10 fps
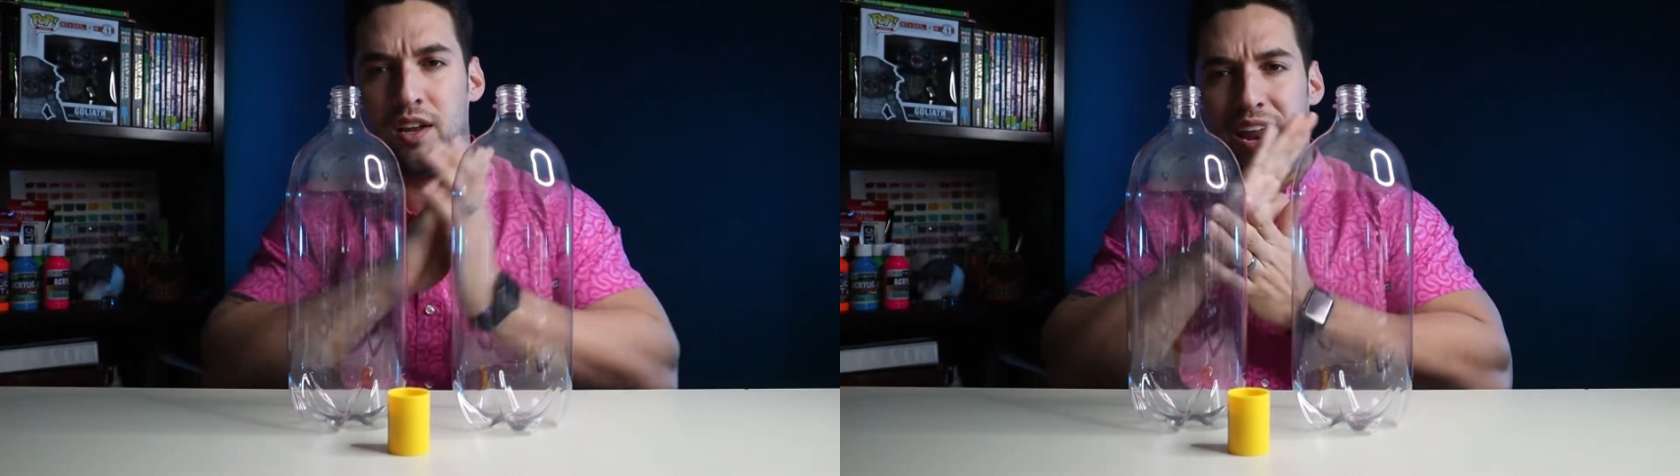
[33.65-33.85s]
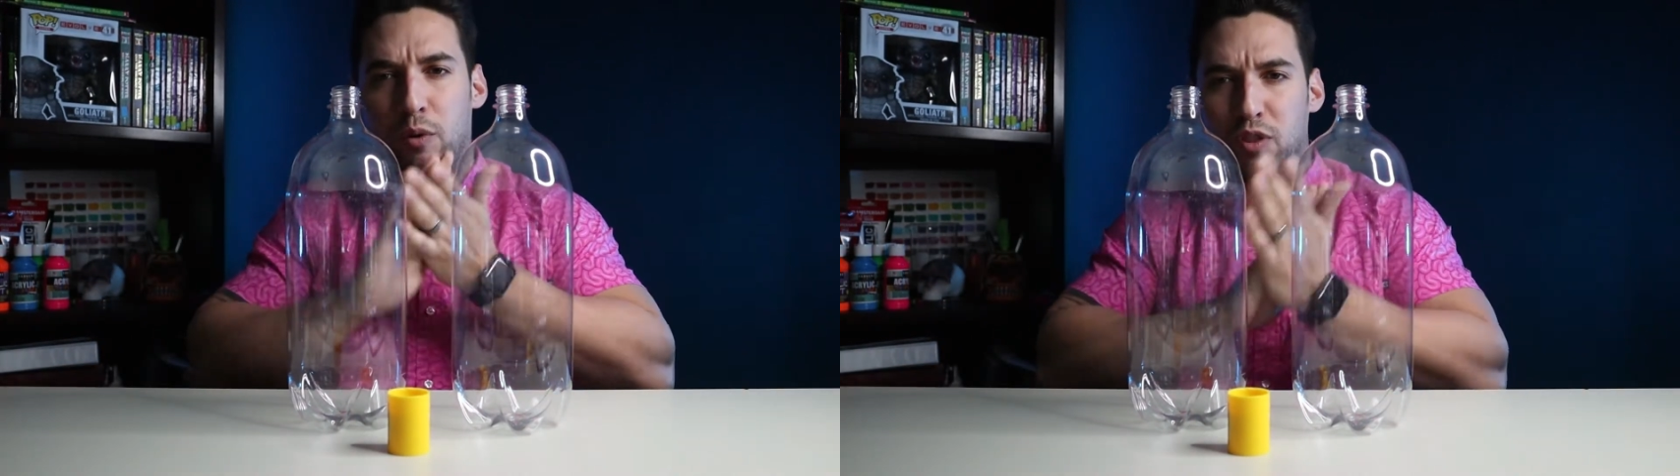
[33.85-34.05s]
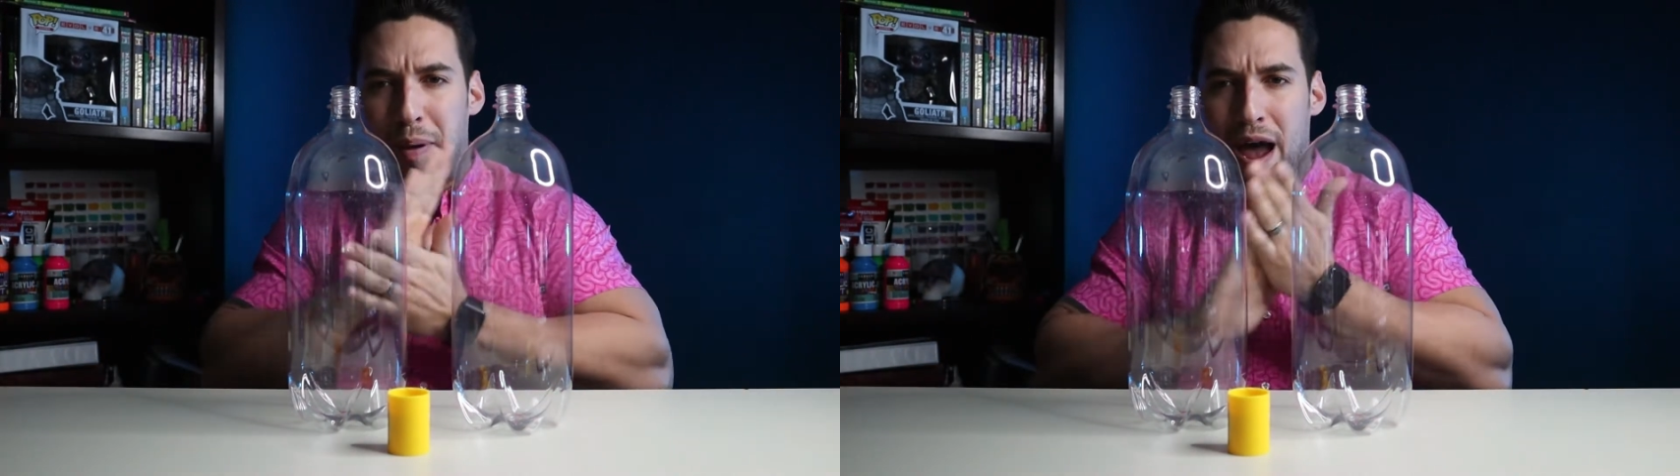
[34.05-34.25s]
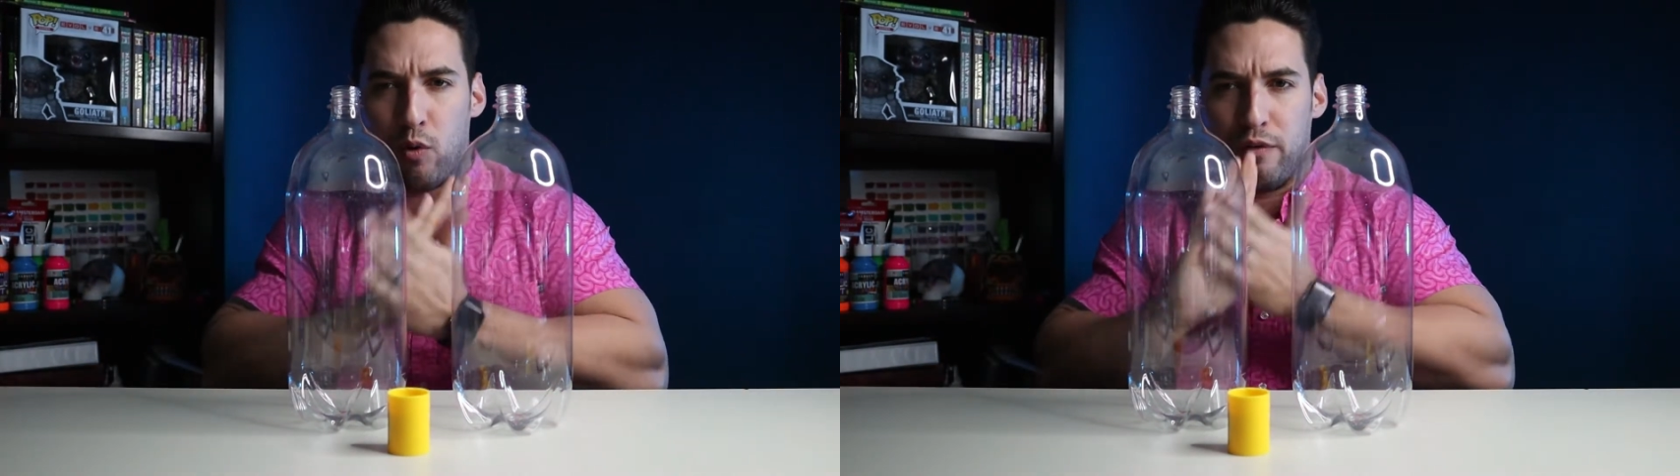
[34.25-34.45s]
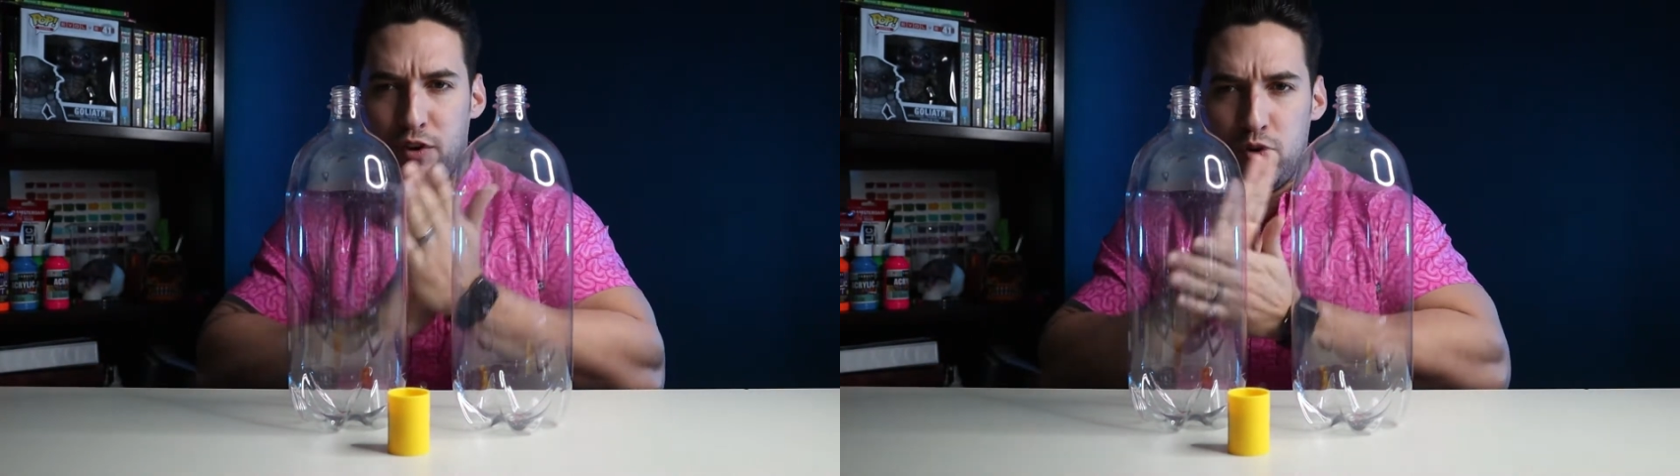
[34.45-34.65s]
Now with the
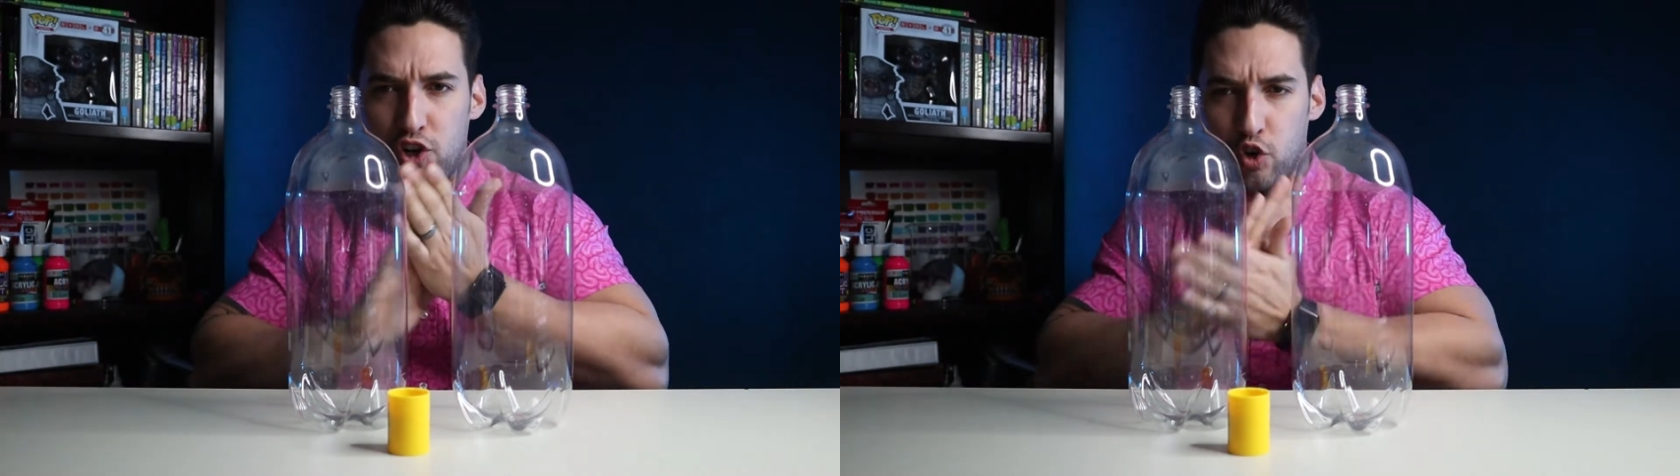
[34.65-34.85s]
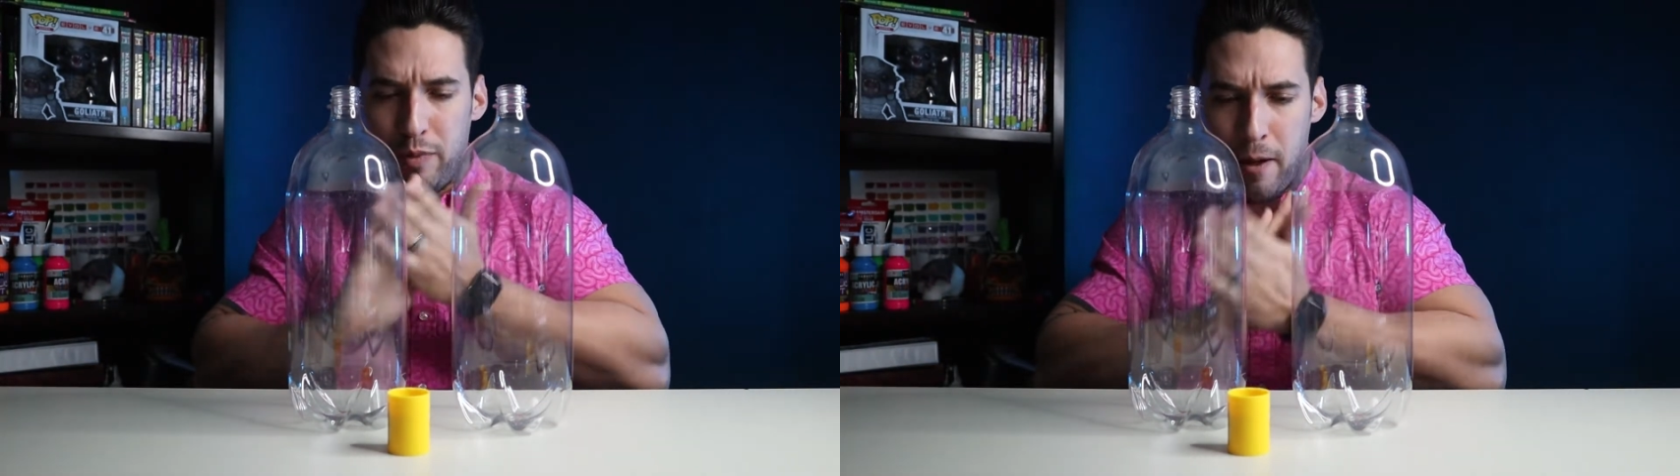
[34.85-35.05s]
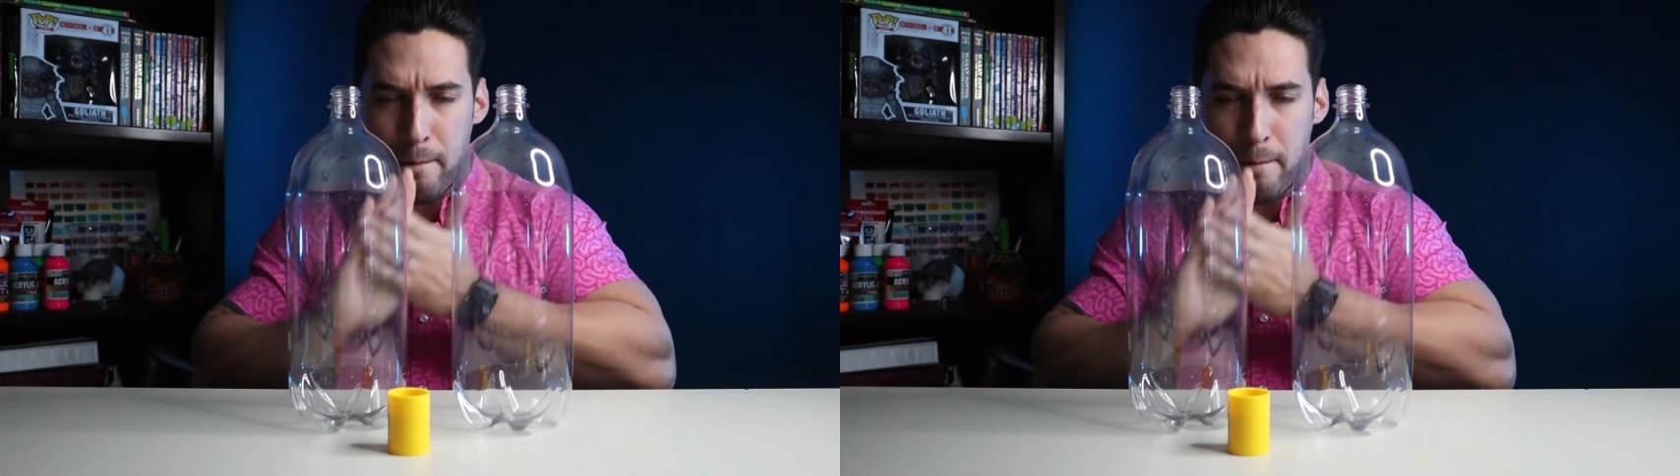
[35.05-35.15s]
power of YouTube,